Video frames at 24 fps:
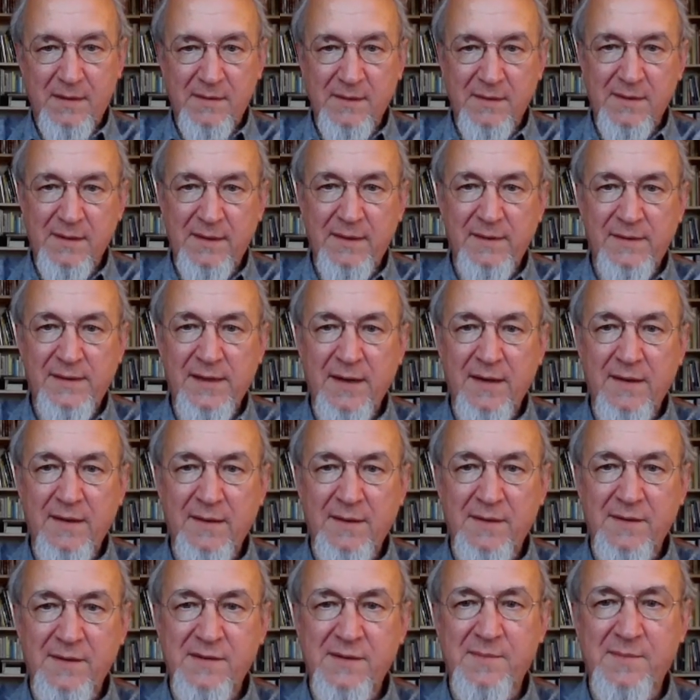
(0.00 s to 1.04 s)

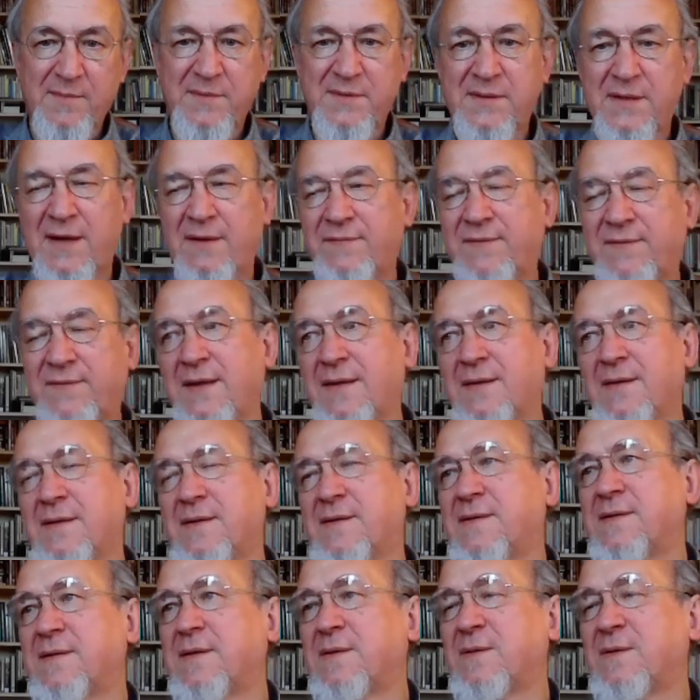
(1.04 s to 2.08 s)
Totalitarian regimes have
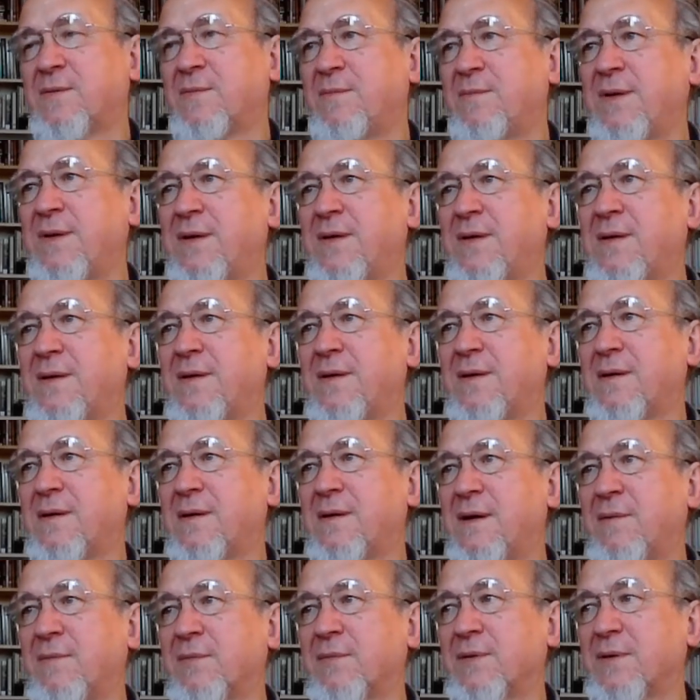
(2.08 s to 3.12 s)
tendency to be,
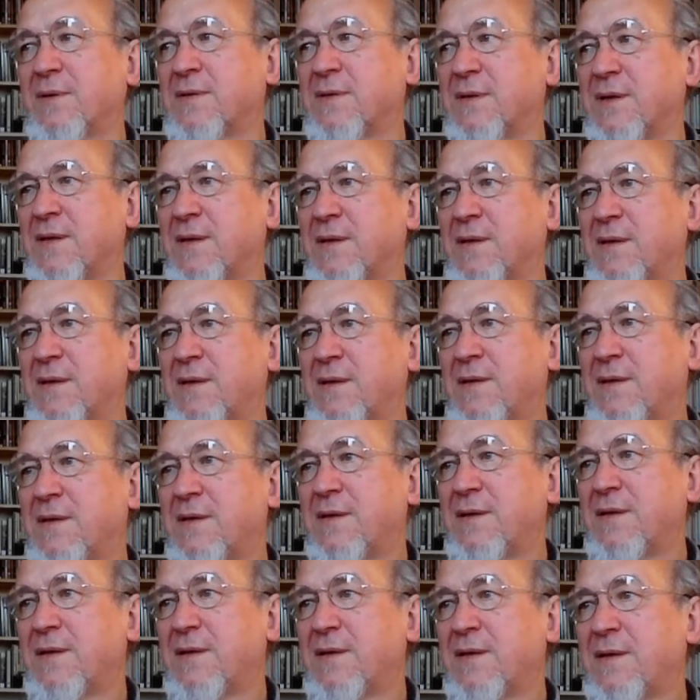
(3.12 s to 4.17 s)
how to say,
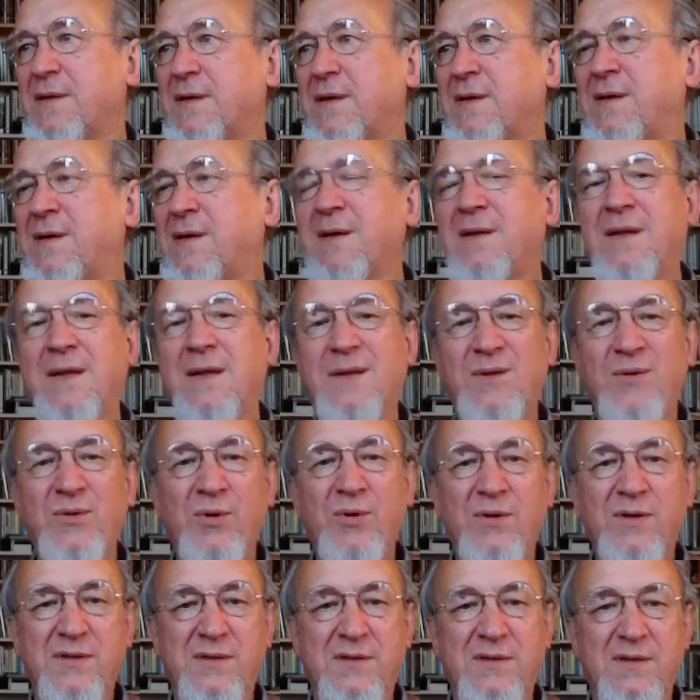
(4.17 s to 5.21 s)
did not
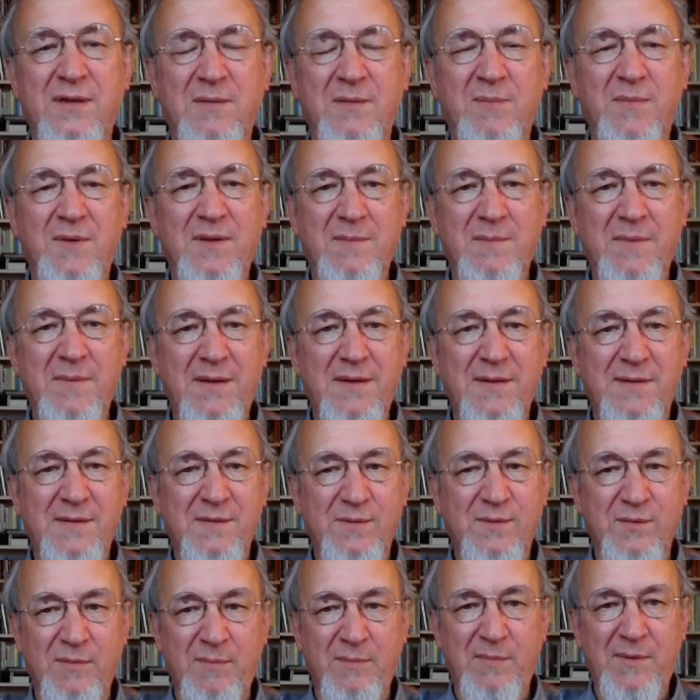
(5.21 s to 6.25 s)
notice that
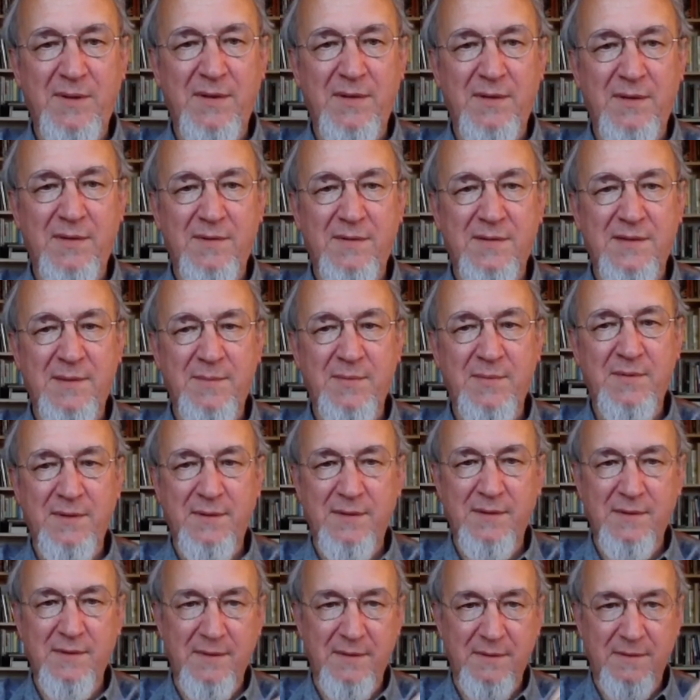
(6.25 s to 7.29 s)
mathematics could be something,
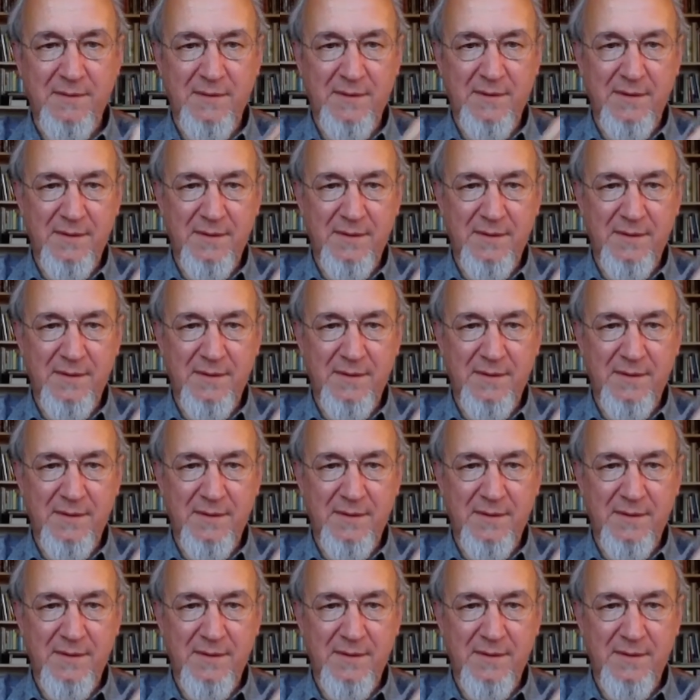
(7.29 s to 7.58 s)
you know,